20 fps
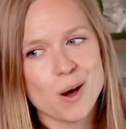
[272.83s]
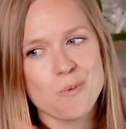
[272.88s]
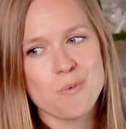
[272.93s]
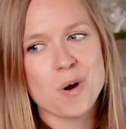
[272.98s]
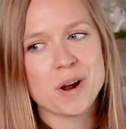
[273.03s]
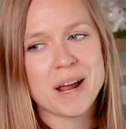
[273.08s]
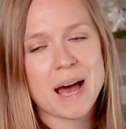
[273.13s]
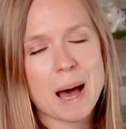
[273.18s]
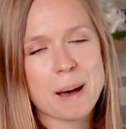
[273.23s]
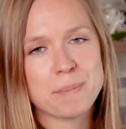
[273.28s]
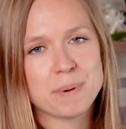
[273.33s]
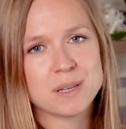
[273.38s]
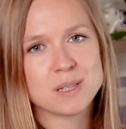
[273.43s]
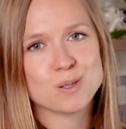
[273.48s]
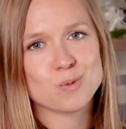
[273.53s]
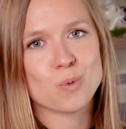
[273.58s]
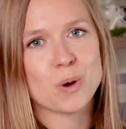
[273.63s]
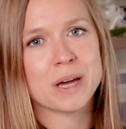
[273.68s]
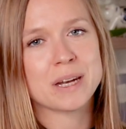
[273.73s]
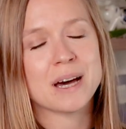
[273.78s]
What
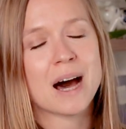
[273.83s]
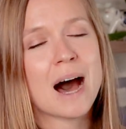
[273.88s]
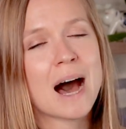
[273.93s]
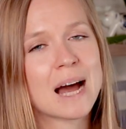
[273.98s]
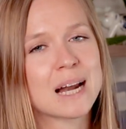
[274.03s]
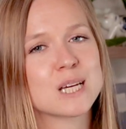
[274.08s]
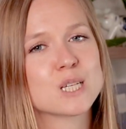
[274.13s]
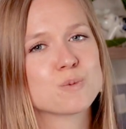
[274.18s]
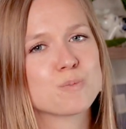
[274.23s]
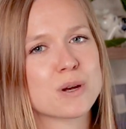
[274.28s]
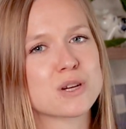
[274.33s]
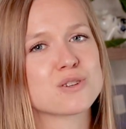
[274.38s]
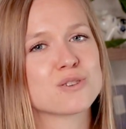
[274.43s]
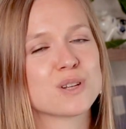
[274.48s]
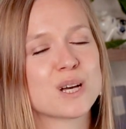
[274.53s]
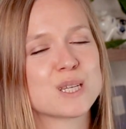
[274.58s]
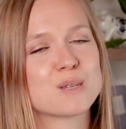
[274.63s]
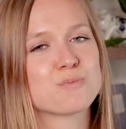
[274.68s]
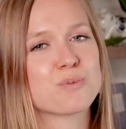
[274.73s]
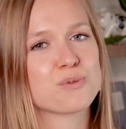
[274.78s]
happens when highly
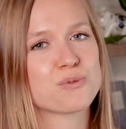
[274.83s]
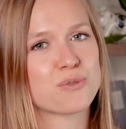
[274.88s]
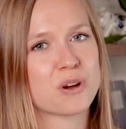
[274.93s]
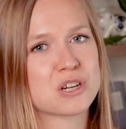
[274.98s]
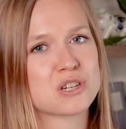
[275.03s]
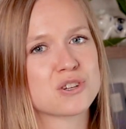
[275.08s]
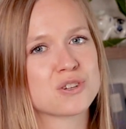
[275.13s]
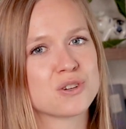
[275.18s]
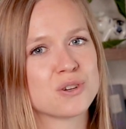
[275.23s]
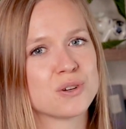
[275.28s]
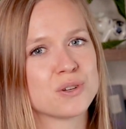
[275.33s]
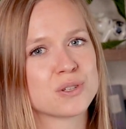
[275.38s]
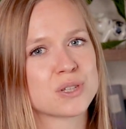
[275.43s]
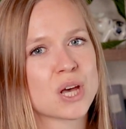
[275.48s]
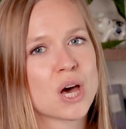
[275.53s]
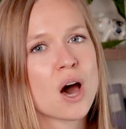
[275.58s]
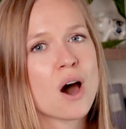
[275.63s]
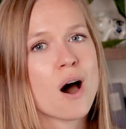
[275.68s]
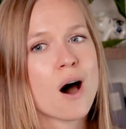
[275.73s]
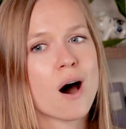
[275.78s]
specialized professionals
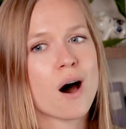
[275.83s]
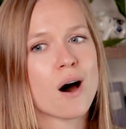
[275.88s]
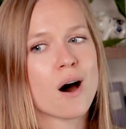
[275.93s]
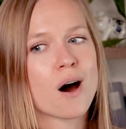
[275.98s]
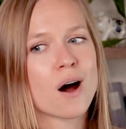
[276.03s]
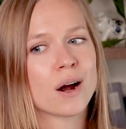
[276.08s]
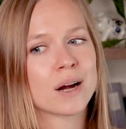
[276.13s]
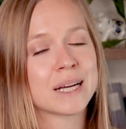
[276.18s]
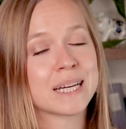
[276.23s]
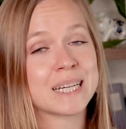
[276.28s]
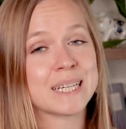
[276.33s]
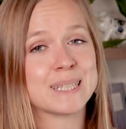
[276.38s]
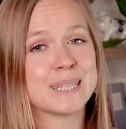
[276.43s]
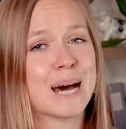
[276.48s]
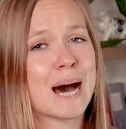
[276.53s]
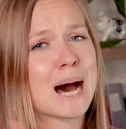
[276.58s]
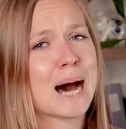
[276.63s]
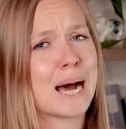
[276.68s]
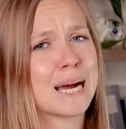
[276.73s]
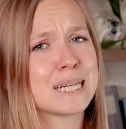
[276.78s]
are in
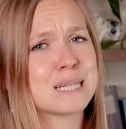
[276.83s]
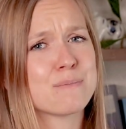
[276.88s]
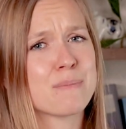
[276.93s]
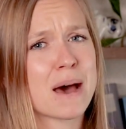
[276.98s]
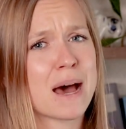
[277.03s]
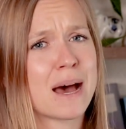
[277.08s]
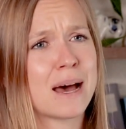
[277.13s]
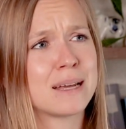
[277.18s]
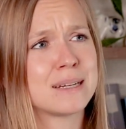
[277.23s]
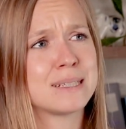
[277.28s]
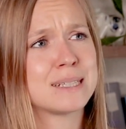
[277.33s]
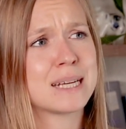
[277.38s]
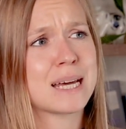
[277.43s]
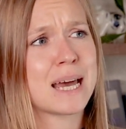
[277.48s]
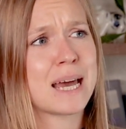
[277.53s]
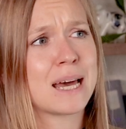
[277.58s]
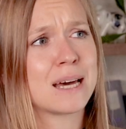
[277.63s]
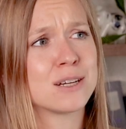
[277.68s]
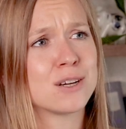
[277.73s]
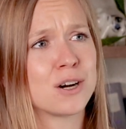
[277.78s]
high demand
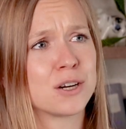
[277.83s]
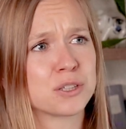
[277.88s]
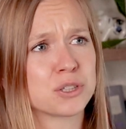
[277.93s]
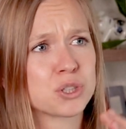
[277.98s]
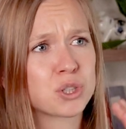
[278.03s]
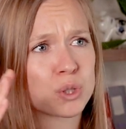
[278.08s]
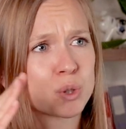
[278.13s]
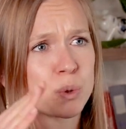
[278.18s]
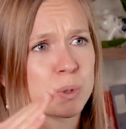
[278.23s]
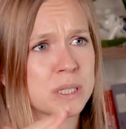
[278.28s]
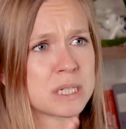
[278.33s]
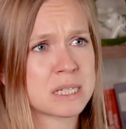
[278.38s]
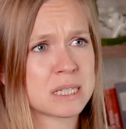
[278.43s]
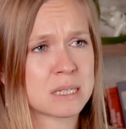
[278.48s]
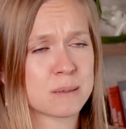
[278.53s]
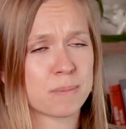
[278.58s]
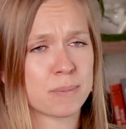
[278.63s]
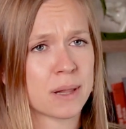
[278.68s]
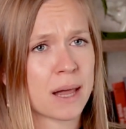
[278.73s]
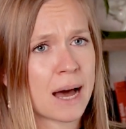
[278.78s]
and are short in
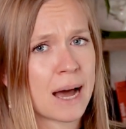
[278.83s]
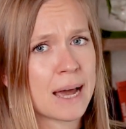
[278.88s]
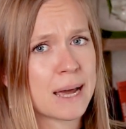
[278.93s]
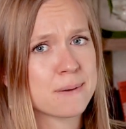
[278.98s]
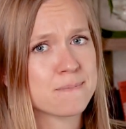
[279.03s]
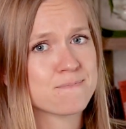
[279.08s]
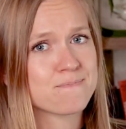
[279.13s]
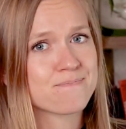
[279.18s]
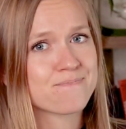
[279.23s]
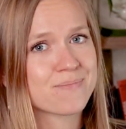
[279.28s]
supply?